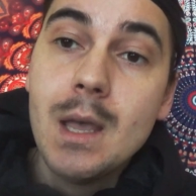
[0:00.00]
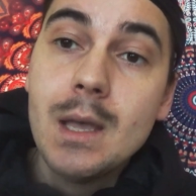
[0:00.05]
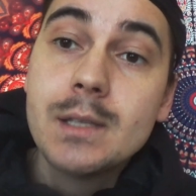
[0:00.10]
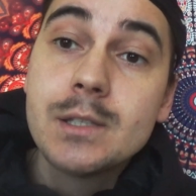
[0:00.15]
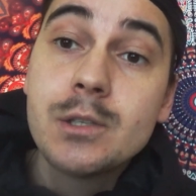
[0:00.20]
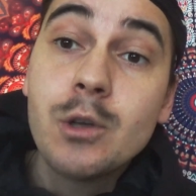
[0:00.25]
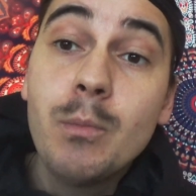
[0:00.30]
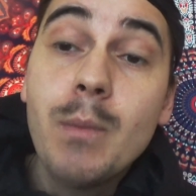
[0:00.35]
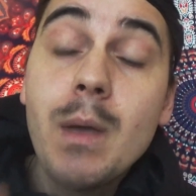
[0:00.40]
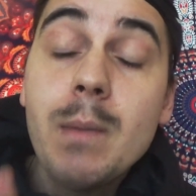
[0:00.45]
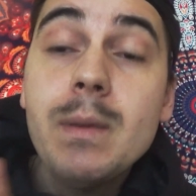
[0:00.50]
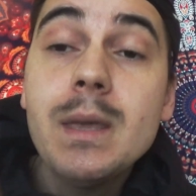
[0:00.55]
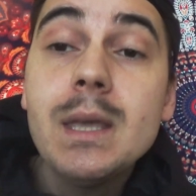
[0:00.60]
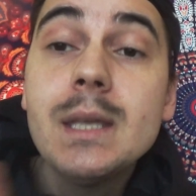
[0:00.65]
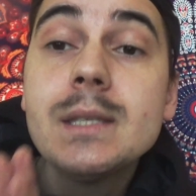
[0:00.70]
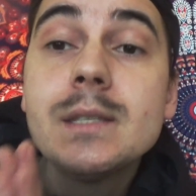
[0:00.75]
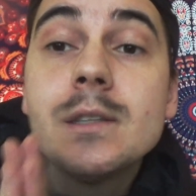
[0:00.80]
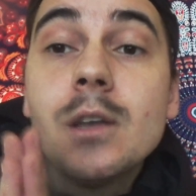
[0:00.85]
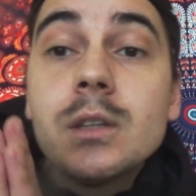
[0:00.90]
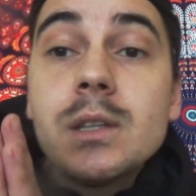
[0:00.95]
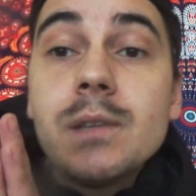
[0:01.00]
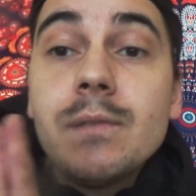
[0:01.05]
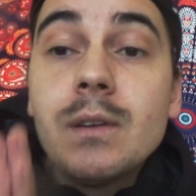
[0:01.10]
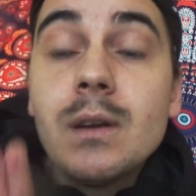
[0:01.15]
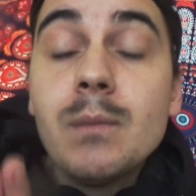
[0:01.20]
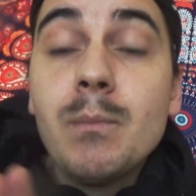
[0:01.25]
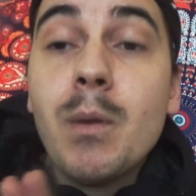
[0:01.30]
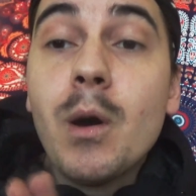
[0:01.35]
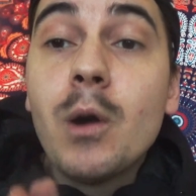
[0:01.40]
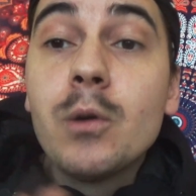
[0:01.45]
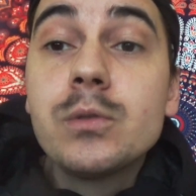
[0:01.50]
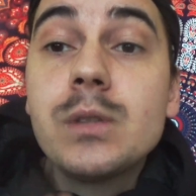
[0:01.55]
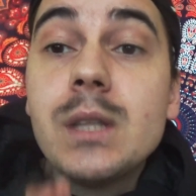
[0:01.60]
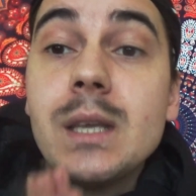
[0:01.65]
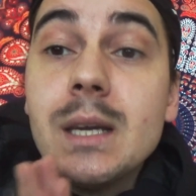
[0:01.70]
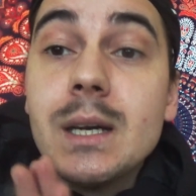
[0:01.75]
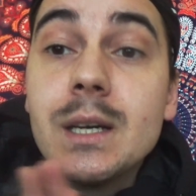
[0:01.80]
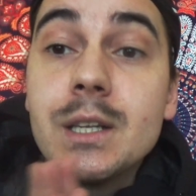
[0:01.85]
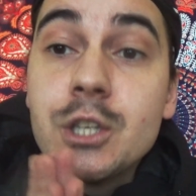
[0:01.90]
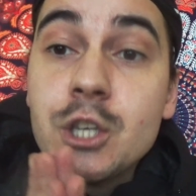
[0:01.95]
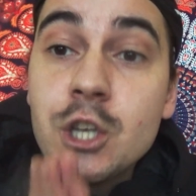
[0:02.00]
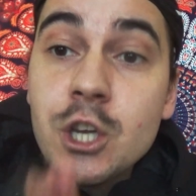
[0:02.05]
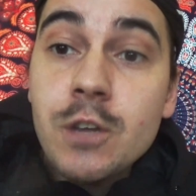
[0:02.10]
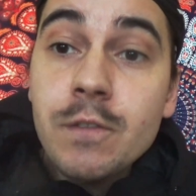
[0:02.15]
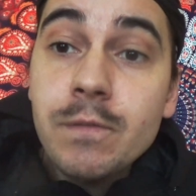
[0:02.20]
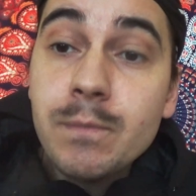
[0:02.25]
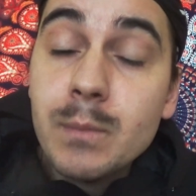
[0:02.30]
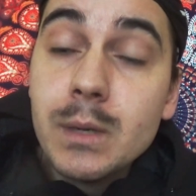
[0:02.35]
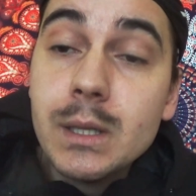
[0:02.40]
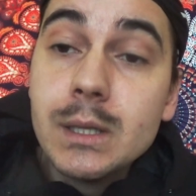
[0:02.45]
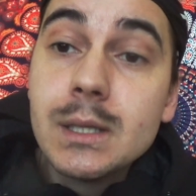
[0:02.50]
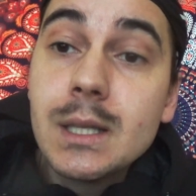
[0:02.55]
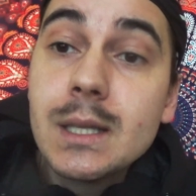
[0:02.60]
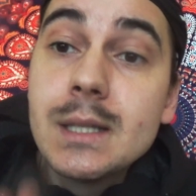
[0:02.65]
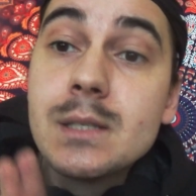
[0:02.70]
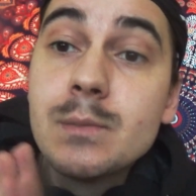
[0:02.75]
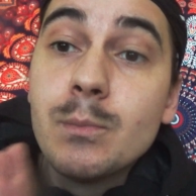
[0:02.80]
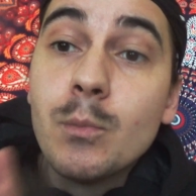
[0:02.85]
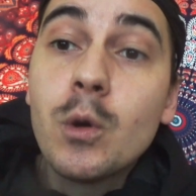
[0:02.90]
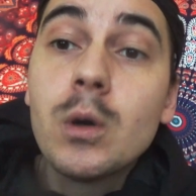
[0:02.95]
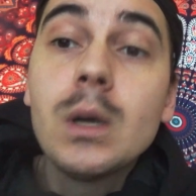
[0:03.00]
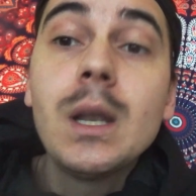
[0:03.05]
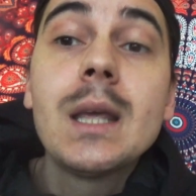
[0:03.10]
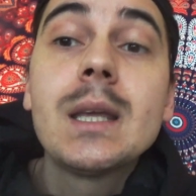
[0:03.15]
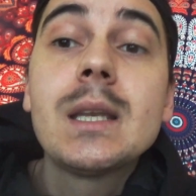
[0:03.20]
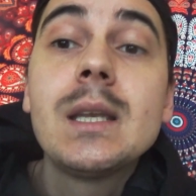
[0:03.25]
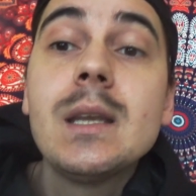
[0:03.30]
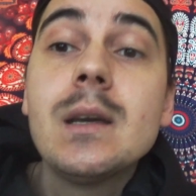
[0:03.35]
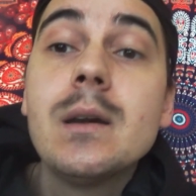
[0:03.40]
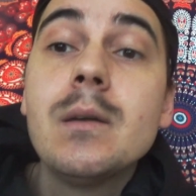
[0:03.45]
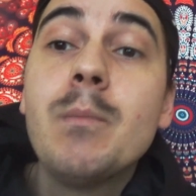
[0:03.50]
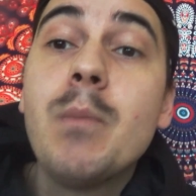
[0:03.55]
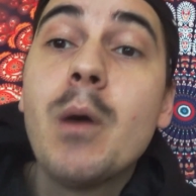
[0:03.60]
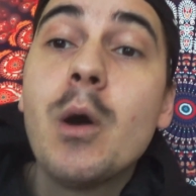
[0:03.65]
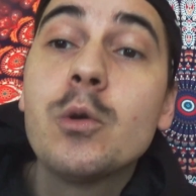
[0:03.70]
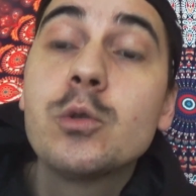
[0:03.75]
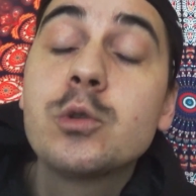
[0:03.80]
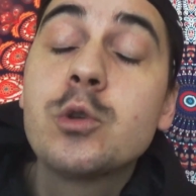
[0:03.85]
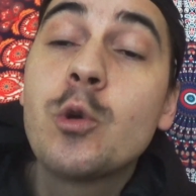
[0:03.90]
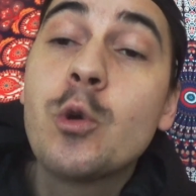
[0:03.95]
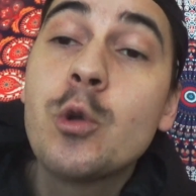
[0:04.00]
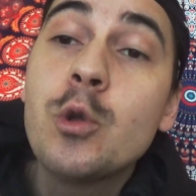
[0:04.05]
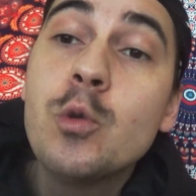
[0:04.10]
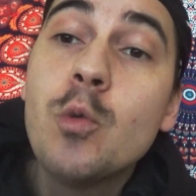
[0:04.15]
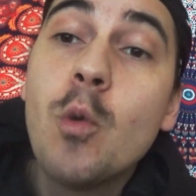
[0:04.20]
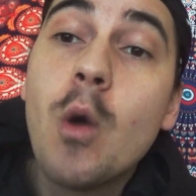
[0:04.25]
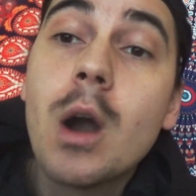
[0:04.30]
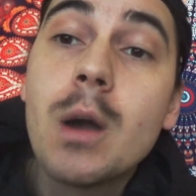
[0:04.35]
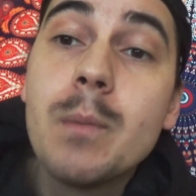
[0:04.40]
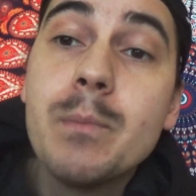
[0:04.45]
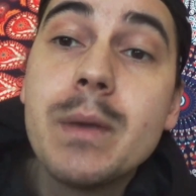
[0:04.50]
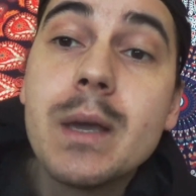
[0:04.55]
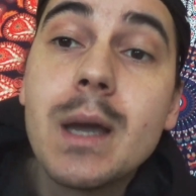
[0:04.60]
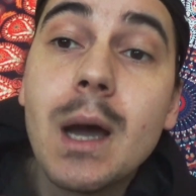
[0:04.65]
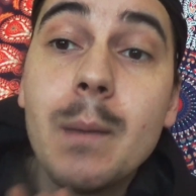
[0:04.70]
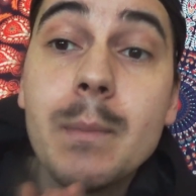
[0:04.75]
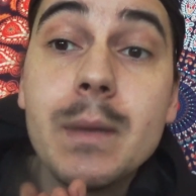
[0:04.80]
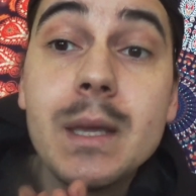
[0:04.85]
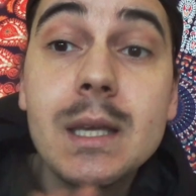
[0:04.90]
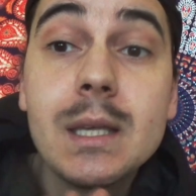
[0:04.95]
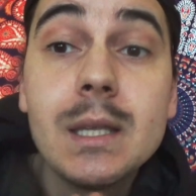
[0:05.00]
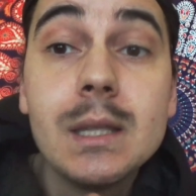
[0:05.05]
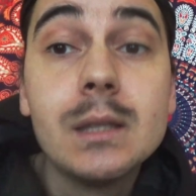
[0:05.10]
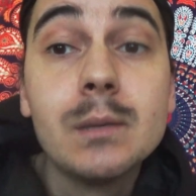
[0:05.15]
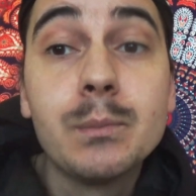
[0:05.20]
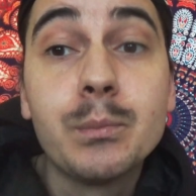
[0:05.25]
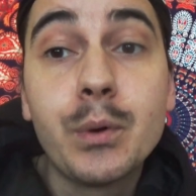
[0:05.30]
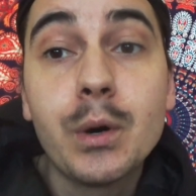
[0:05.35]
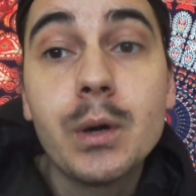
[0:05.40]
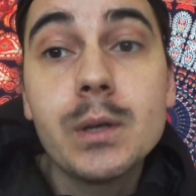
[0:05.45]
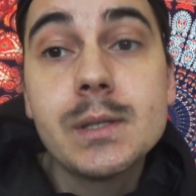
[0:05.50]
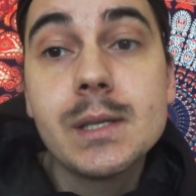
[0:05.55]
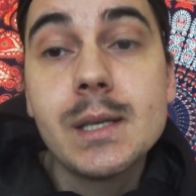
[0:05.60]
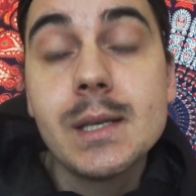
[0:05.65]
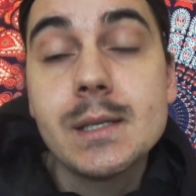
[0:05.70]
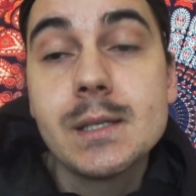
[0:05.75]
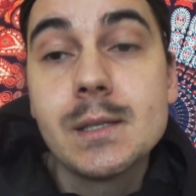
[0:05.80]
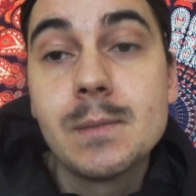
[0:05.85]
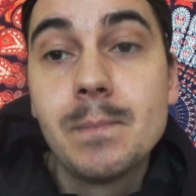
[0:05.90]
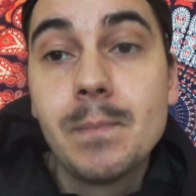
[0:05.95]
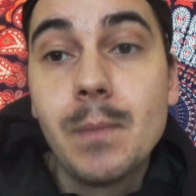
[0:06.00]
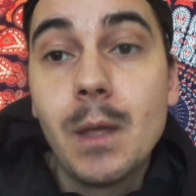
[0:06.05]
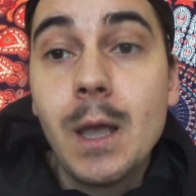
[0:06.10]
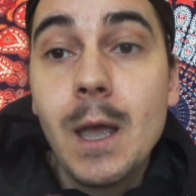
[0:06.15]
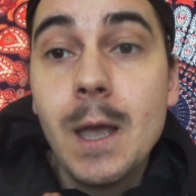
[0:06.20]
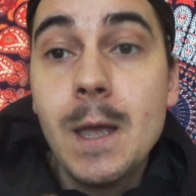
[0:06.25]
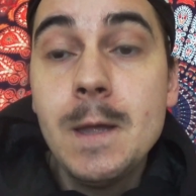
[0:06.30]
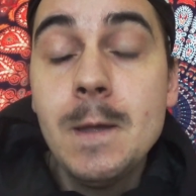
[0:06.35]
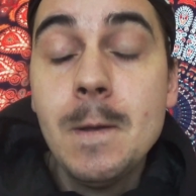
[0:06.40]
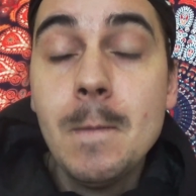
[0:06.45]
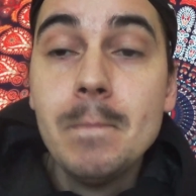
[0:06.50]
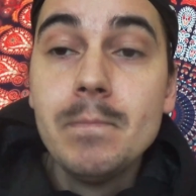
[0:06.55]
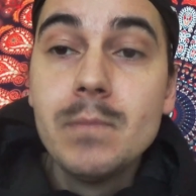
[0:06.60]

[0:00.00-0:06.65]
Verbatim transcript: so maybe it's not even about the achievement it's more likely about who you are becoming in the process okay